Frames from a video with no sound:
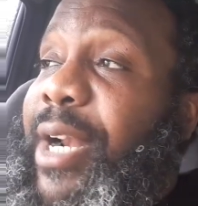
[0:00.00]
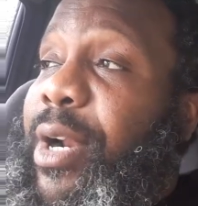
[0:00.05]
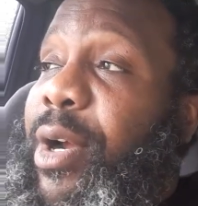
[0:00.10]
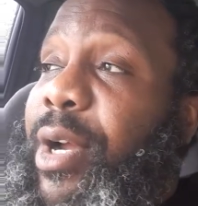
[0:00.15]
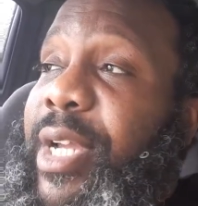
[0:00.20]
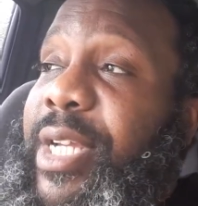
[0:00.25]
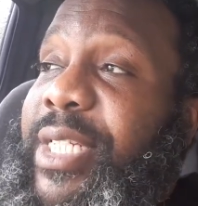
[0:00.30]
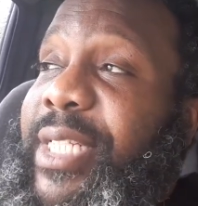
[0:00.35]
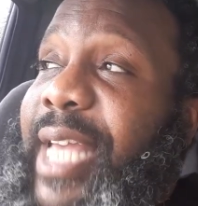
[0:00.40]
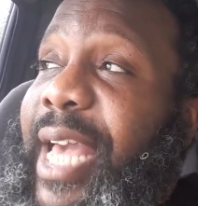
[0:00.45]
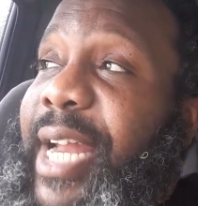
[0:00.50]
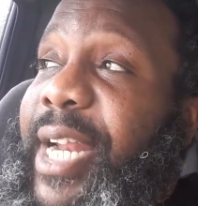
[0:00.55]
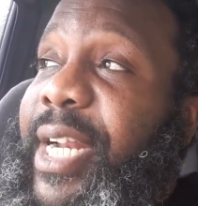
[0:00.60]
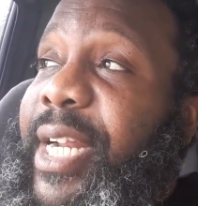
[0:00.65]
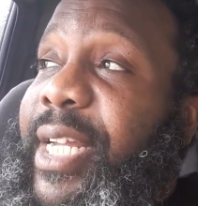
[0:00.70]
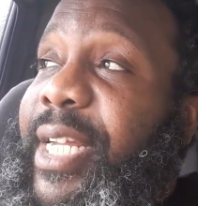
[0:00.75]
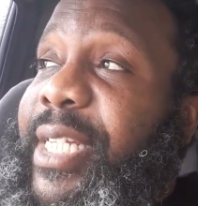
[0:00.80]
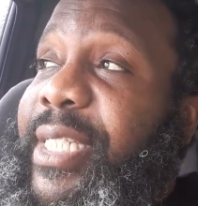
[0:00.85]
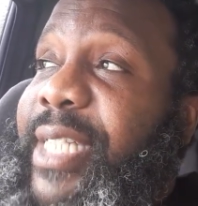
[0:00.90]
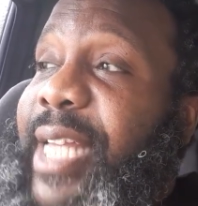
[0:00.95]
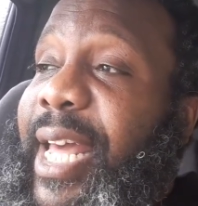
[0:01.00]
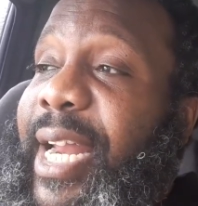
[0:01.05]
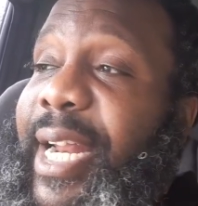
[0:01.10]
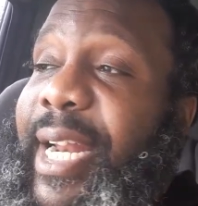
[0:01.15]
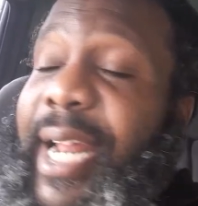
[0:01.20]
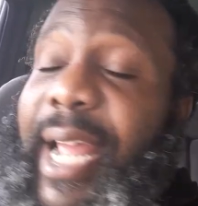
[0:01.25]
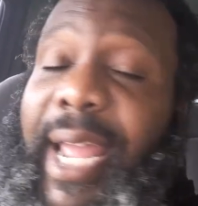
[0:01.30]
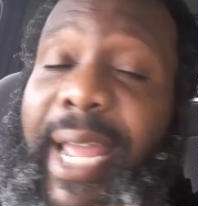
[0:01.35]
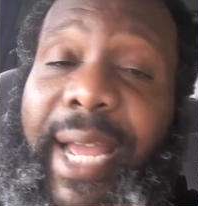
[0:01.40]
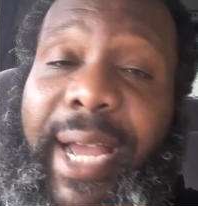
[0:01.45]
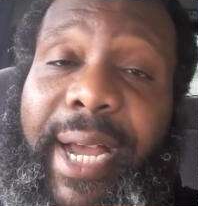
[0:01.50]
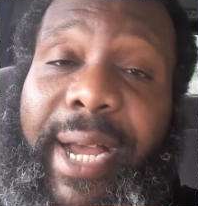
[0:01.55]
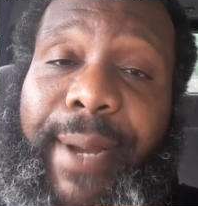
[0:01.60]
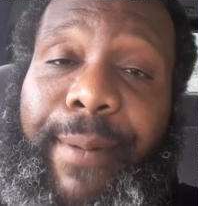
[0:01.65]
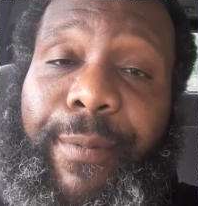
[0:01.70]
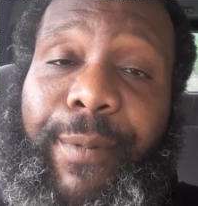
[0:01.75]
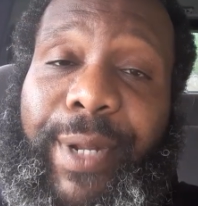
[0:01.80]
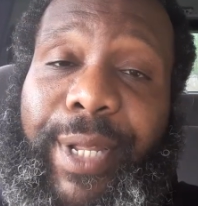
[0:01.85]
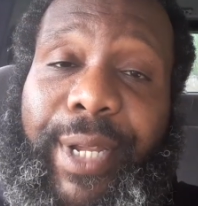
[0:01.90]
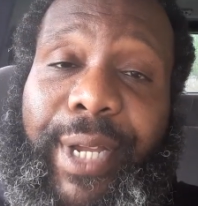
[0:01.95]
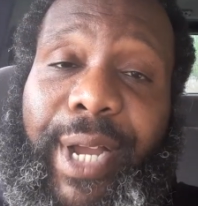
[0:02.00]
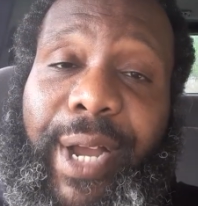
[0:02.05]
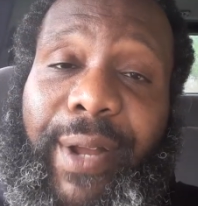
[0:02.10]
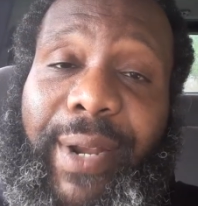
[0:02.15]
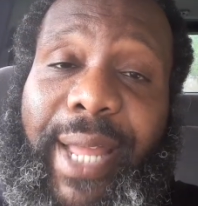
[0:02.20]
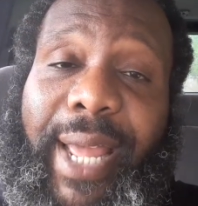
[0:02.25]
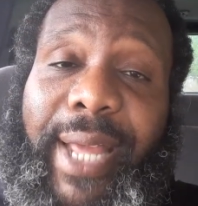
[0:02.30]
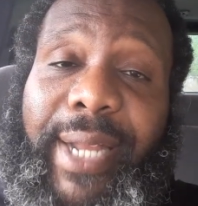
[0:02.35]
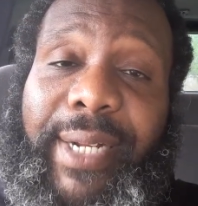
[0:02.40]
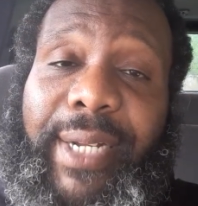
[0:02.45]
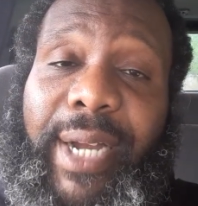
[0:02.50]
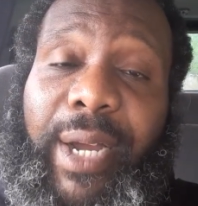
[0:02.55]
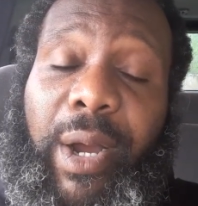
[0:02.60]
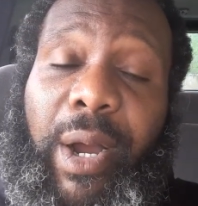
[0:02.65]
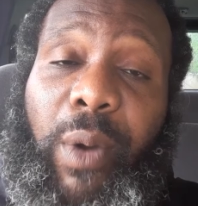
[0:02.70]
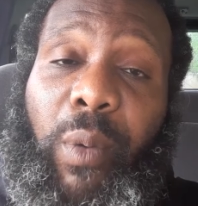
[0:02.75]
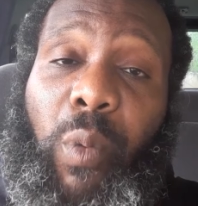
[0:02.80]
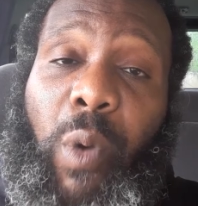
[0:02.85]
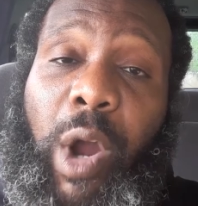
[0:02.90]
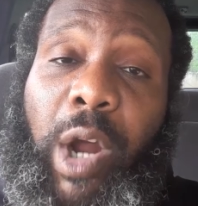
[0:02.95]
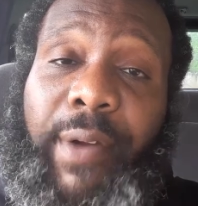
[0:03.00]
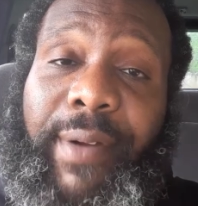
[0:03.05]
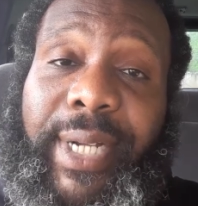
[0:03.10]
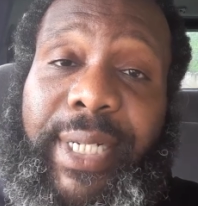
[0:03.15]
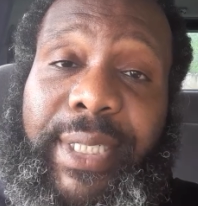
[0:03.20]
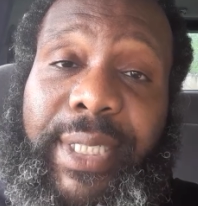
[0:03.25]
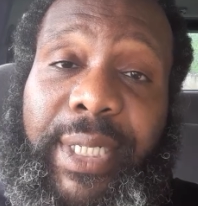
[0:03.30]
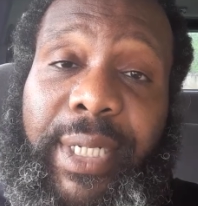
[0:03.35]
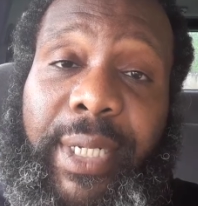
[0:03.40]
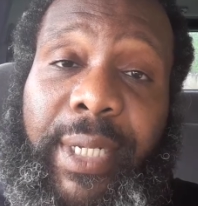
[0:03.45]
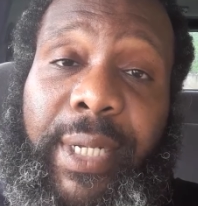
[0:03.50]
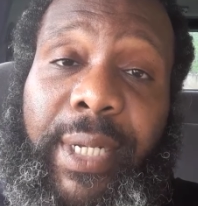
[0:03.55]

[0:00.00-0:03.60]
a what do you call that? A warrant.